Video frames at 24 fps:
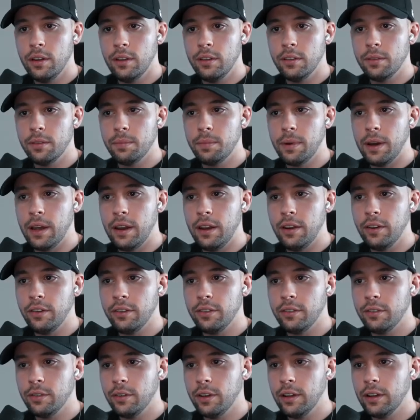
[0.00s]
Spanish
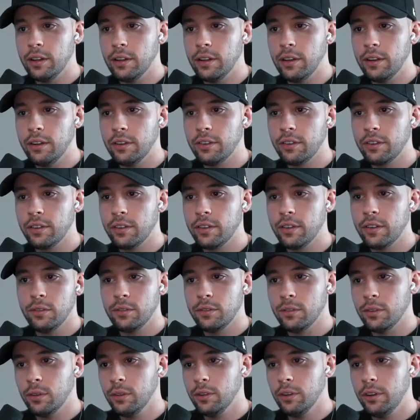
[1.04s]
to English,
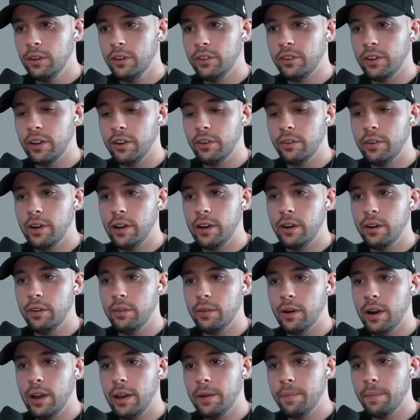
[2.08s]
solar generator,
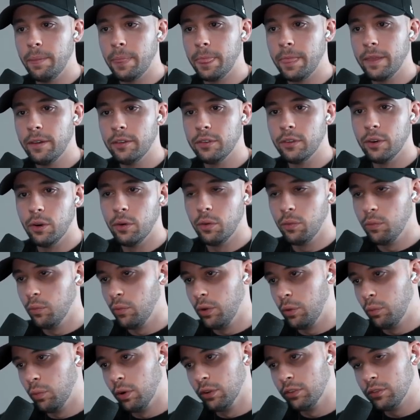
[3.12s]
right? So
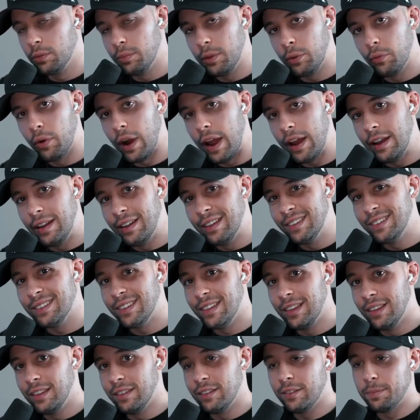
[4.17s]
we want to be writing this
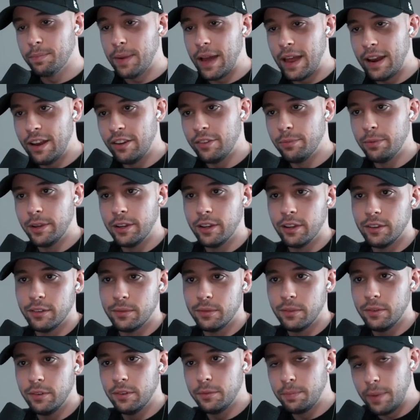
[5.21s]
in Spanish
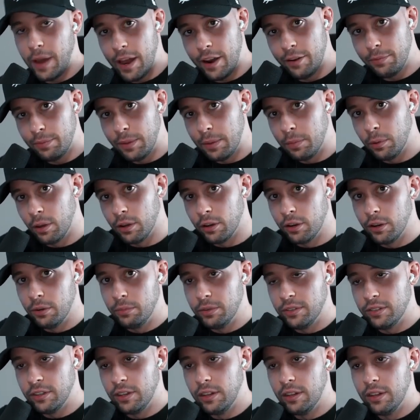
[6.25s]
because Spanish people are going to
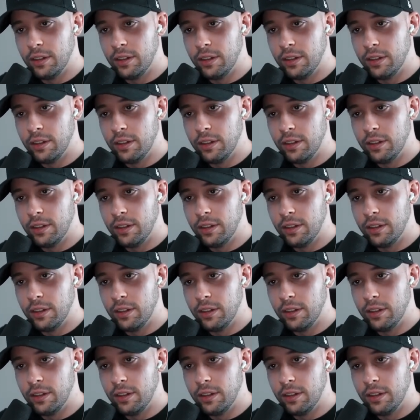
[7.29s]
be seeing